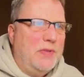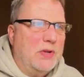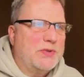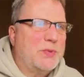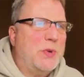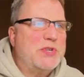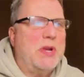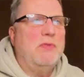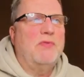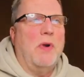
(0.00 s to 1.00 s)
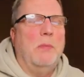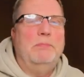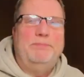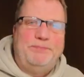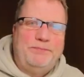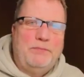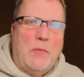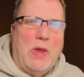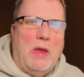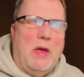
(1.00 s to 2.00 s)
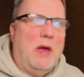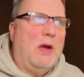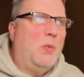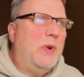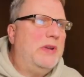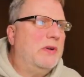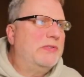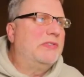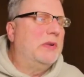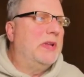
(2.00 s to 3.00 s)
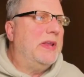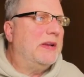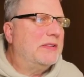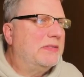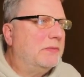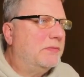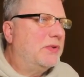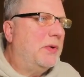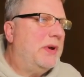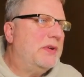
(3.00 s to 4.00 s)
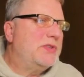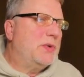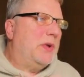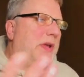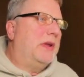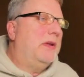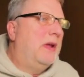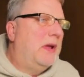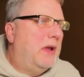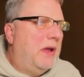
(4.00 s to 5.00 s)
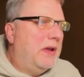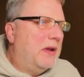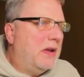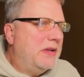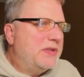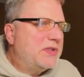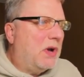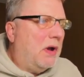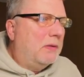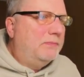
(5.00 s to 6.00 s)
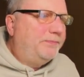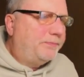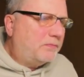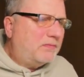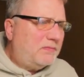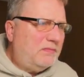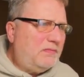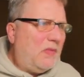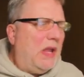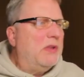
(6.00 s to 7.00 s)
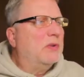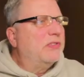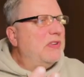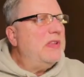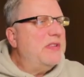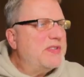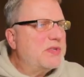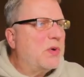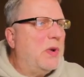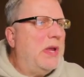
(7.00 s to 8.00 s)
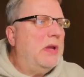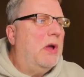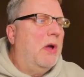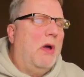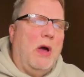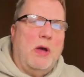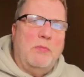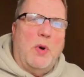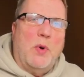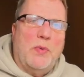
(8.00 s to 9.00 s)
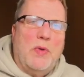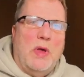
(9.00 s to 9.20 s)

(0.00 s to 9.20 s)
switching from Windows to Linux. So here it's doing an uninstall. You'll see this screen on both